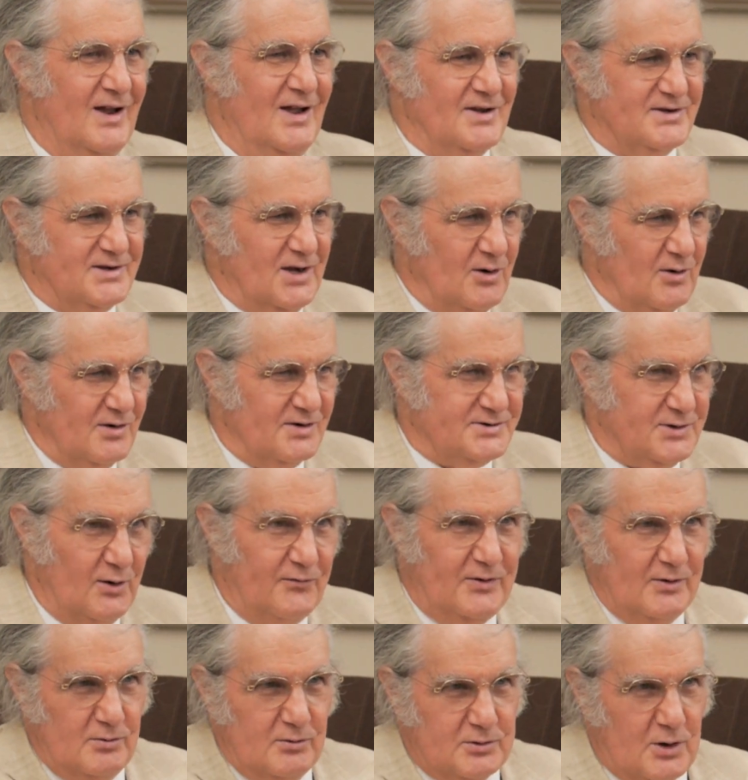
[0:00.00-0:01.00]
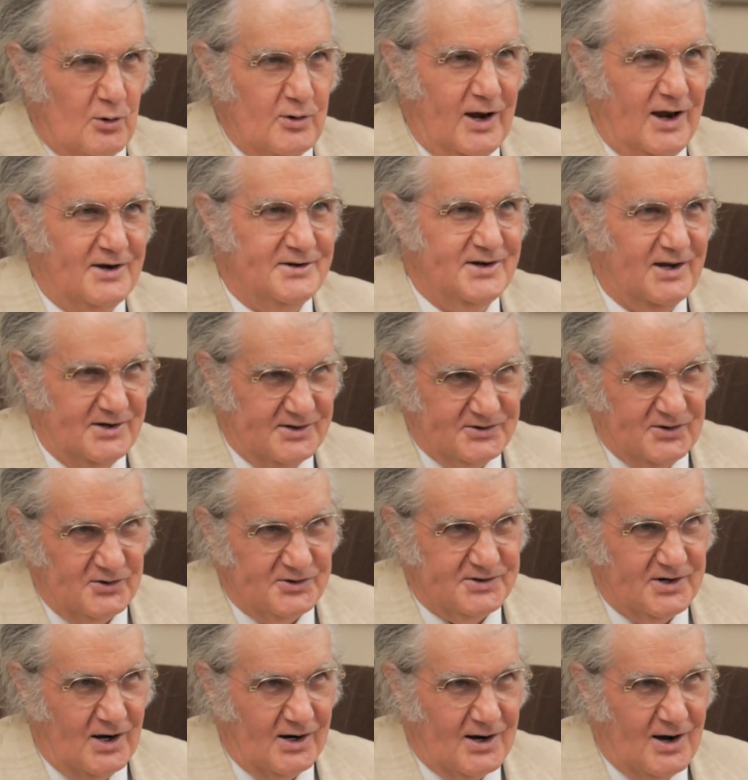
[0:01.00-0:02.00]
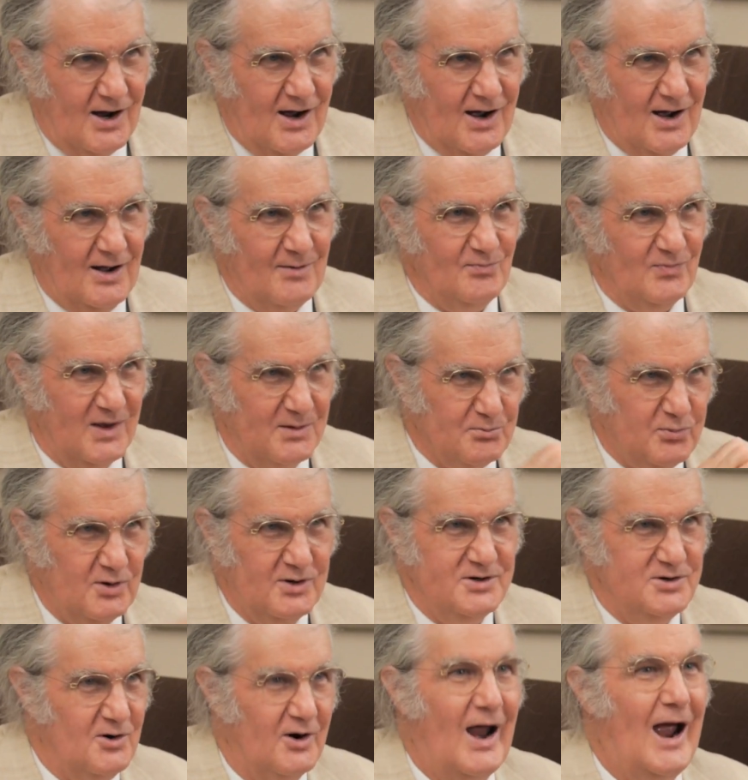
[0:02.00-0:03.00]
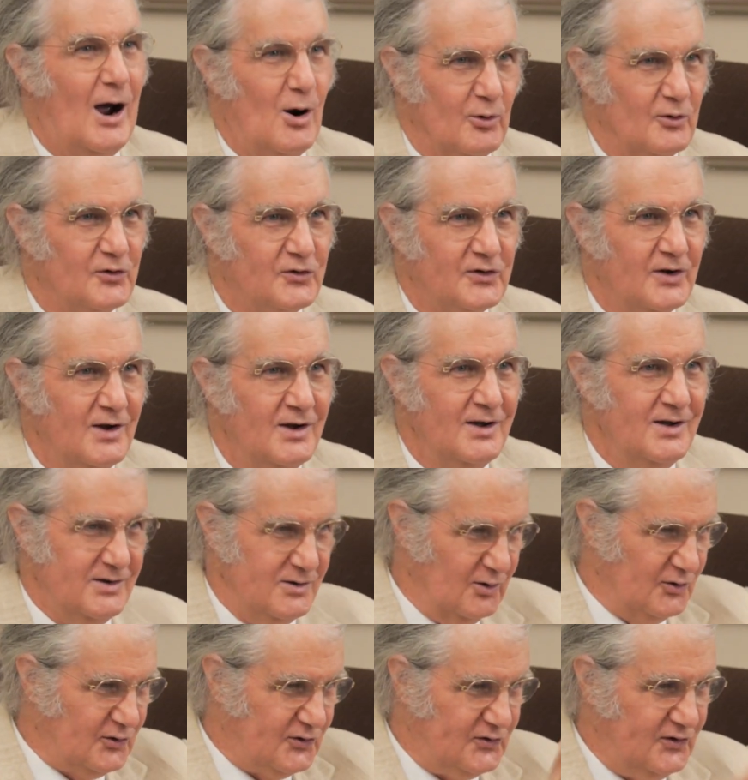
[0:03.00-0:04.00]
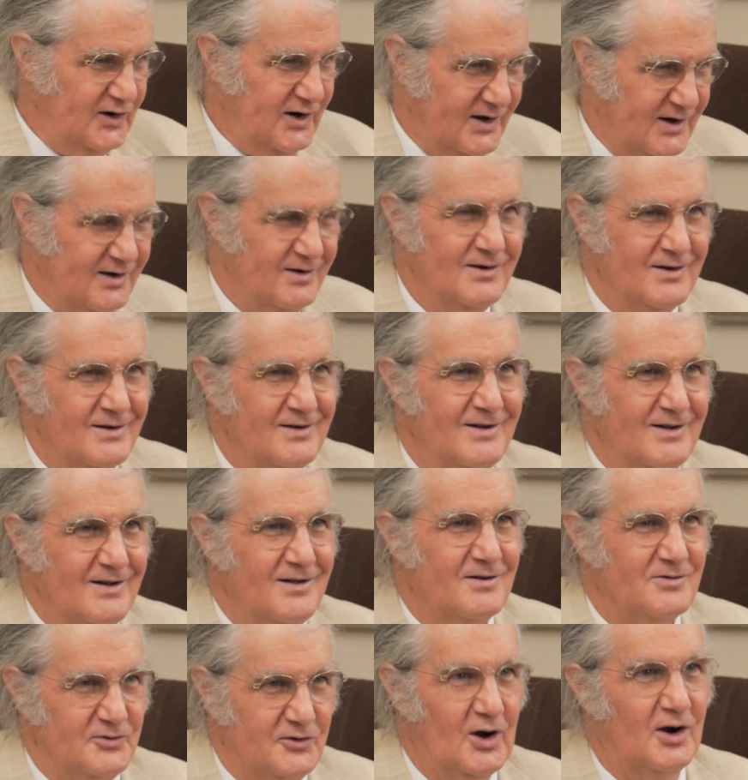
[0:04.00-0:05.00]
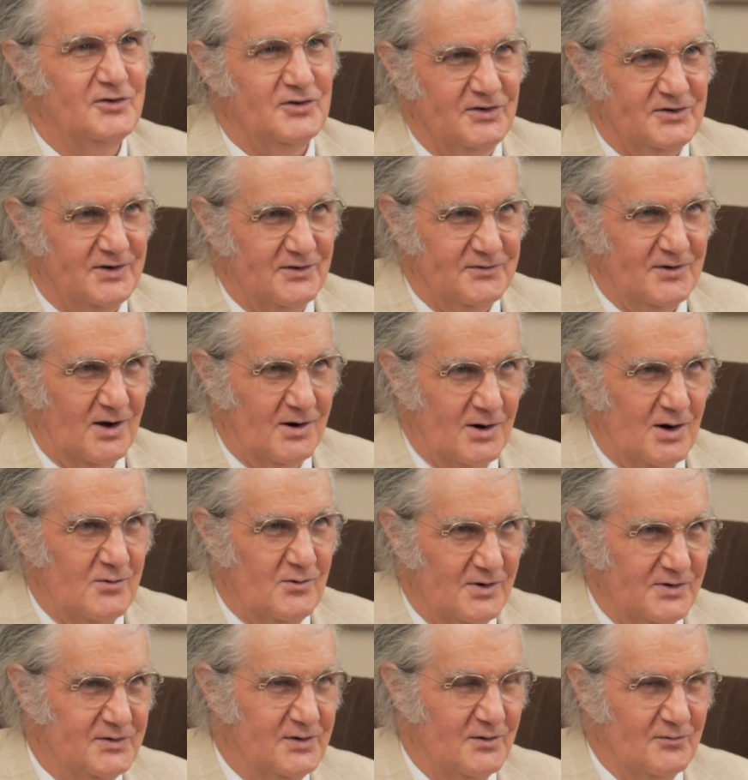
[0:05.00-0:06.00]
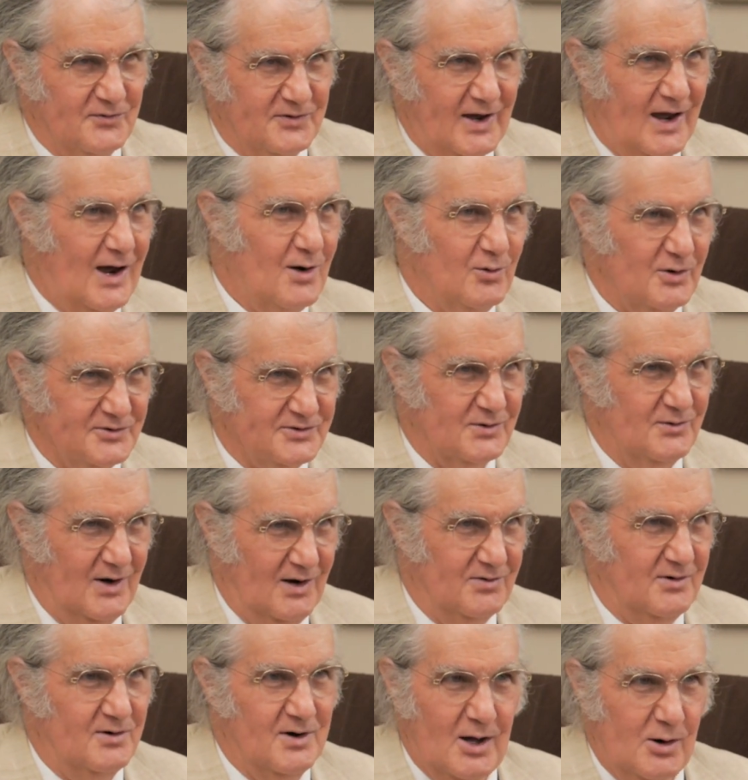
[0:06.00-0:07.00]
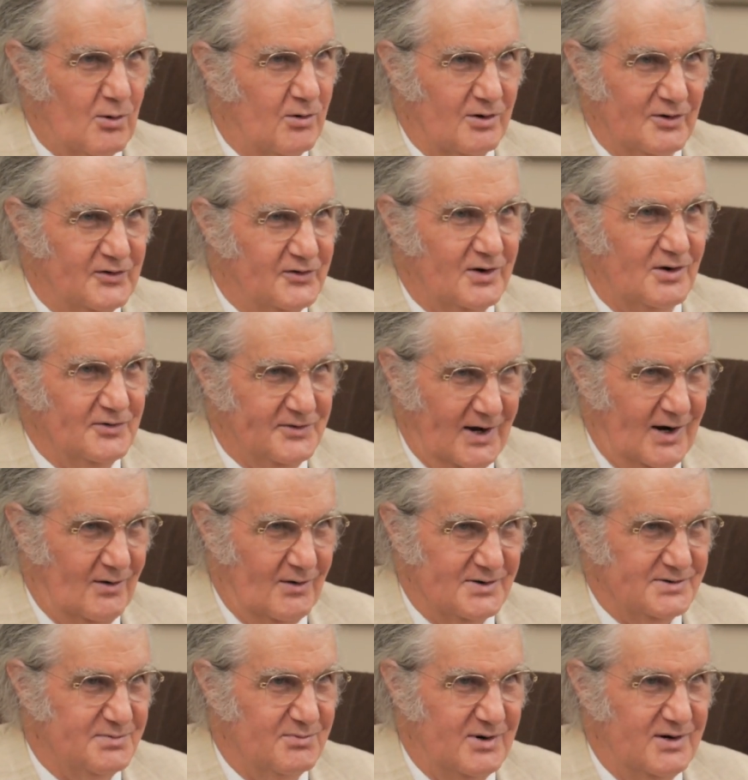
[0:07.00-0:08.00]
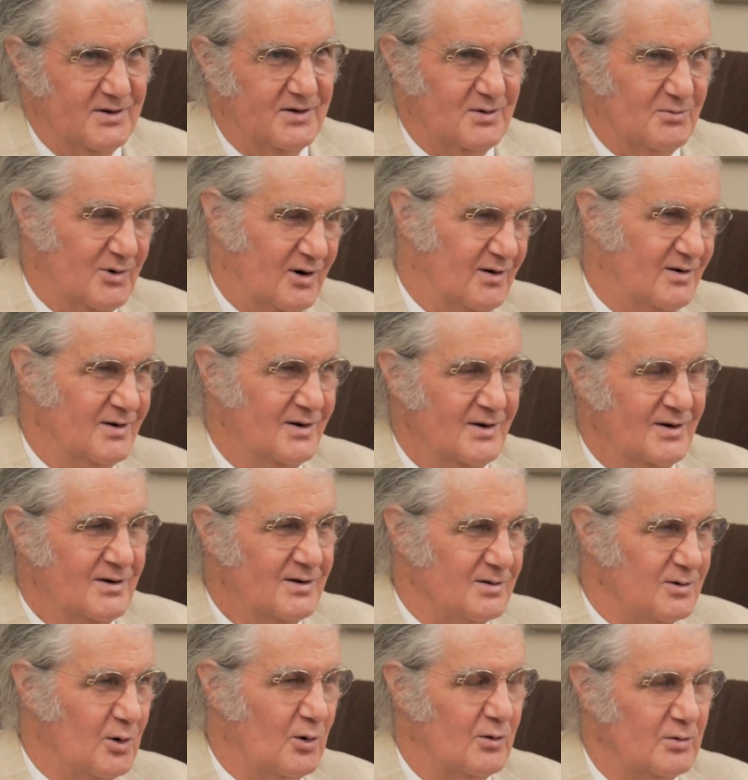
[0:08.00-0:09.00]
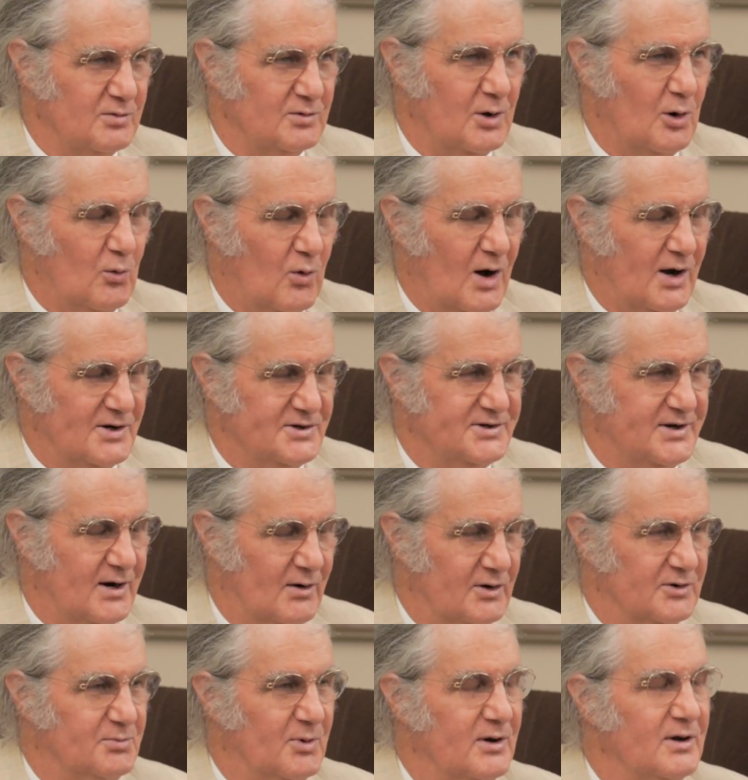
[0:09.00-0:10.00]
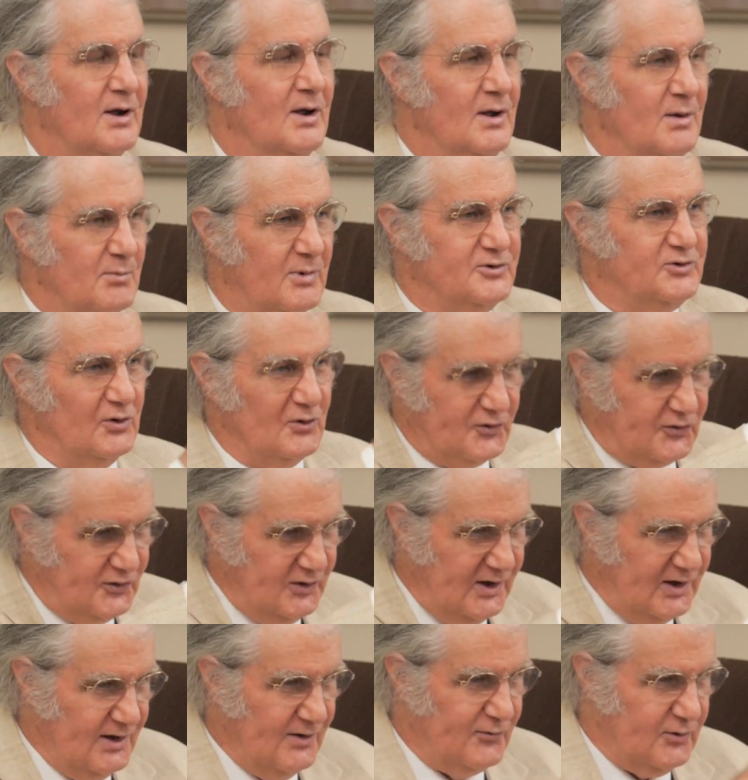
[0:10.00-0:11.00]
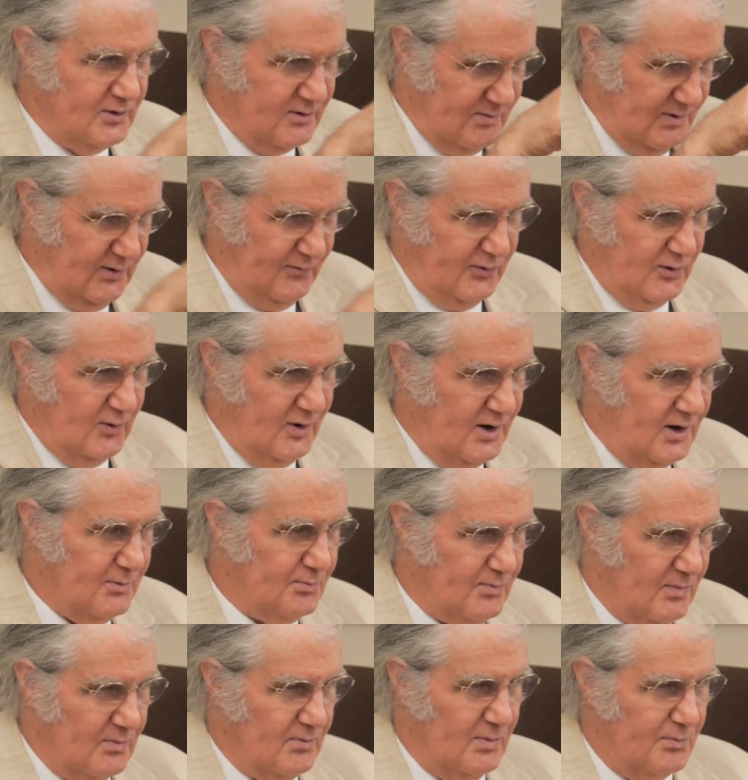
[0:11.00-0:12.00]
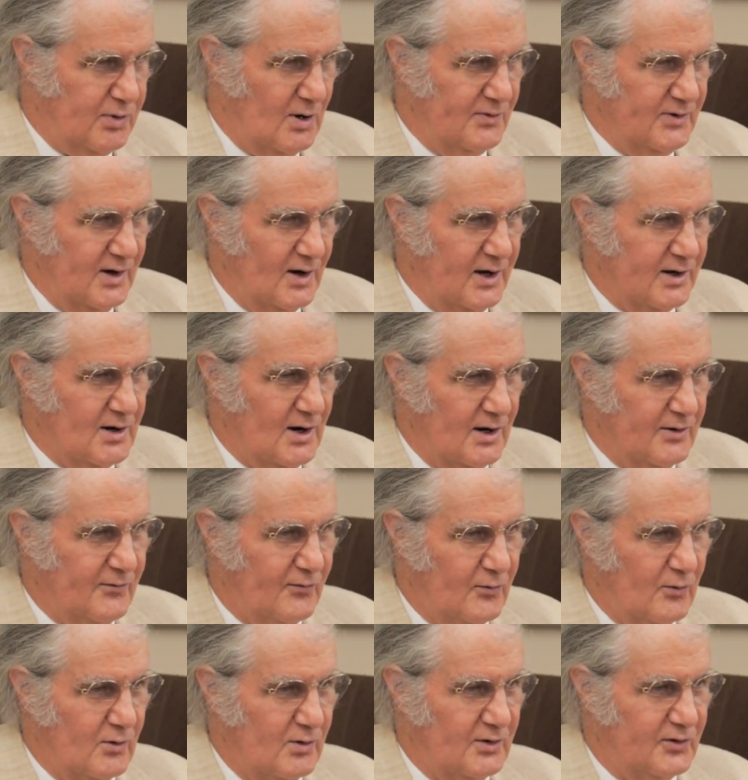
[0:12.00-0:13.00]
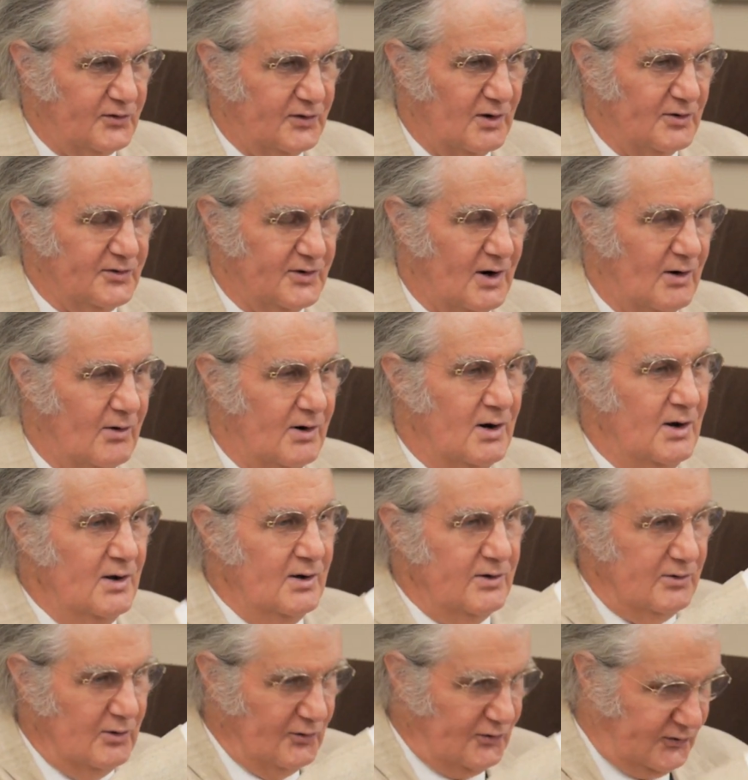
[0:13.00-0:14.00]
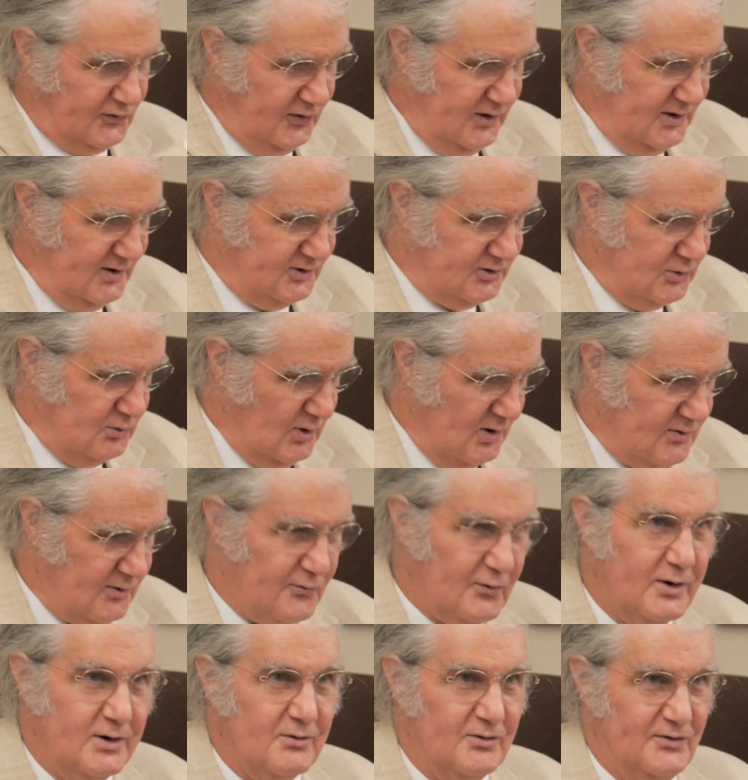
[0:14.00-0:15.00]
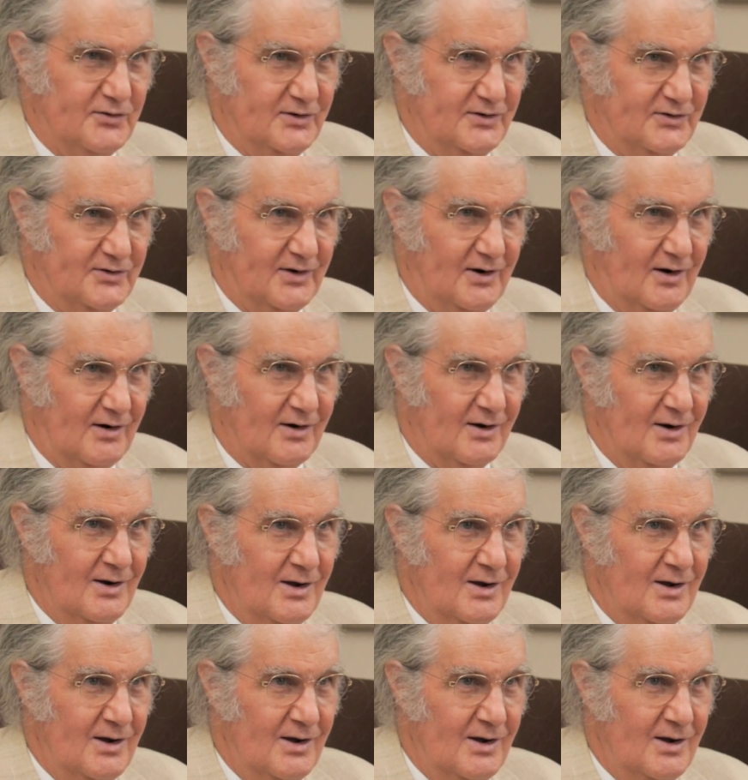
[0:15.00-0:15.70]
So, so if you go to antenna search dot com and put in your house, you'll see dozens, if not hundreds, of towers around there. Not all are cell towers. Many of them are right. low, low wattage towers. But, but you'll see, if you, if you hit upon the icon for a cell tower, you'll see two hundred frequencies there.